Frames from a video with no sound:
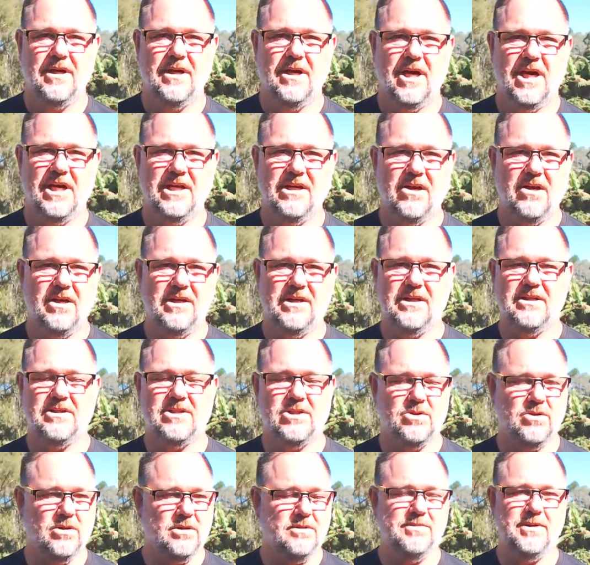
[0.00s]
I did
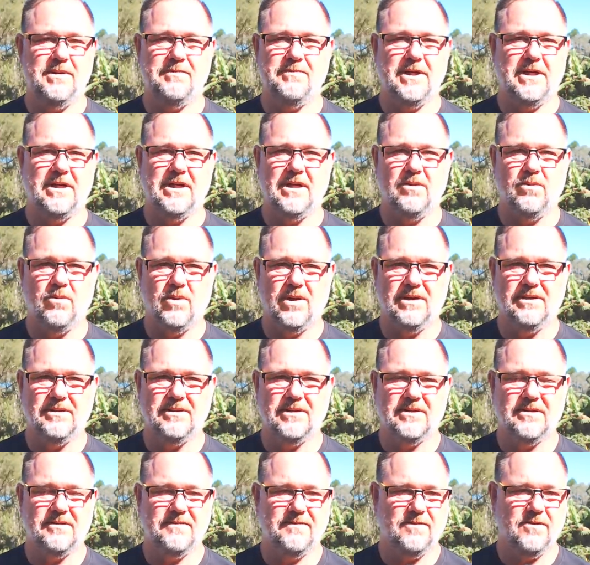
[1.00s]
strawberry picking
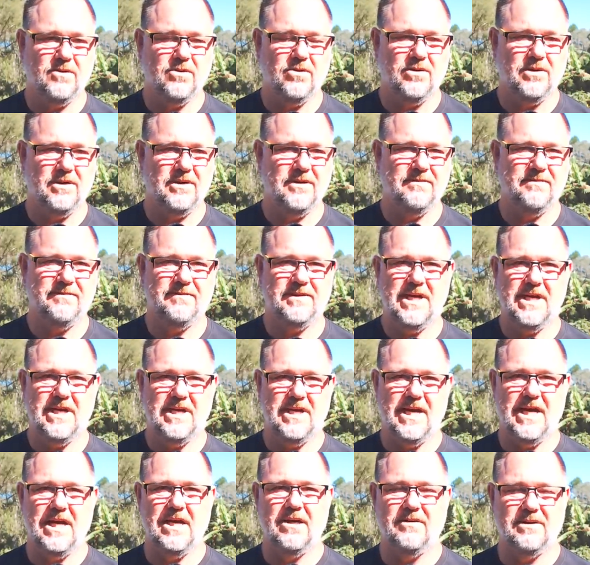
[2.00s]
once for 10
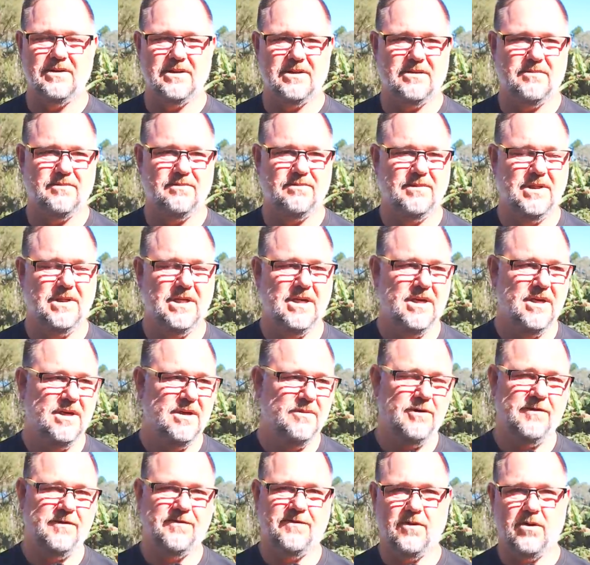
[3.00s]
hours
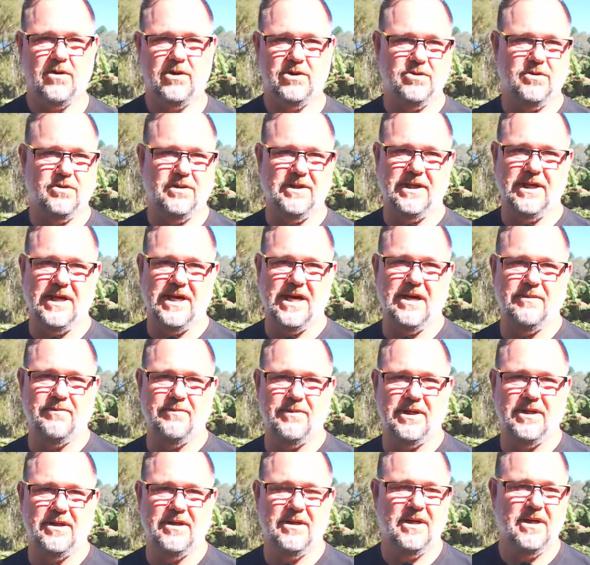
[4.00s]
before I joined the
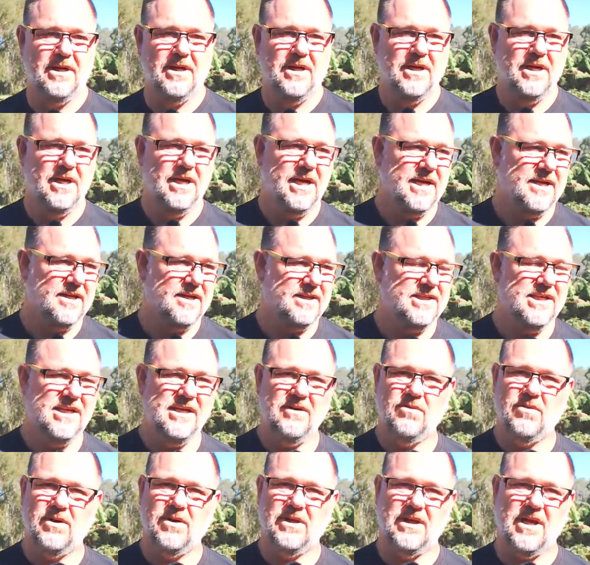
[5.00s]
army. And I tell
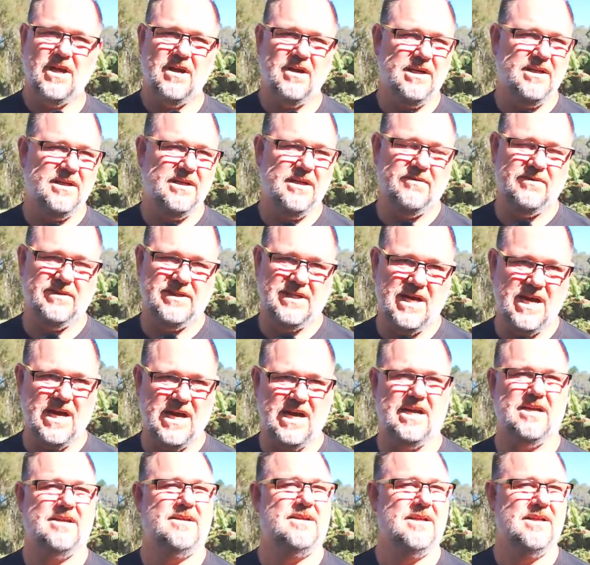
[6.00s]
you what, I reckon that was
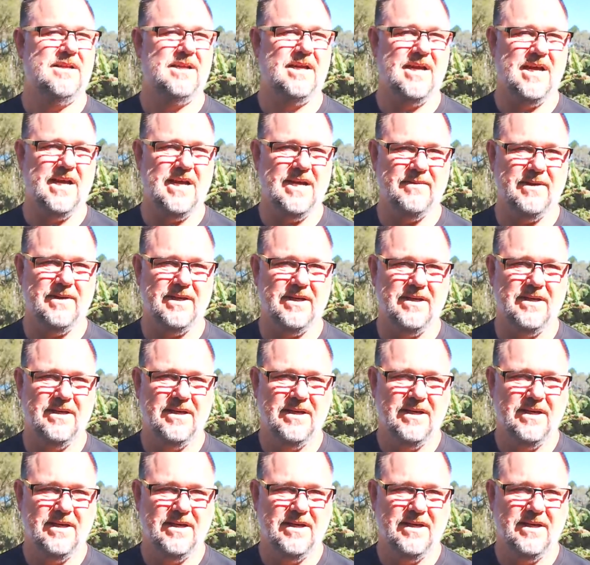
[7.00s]
harder than the army.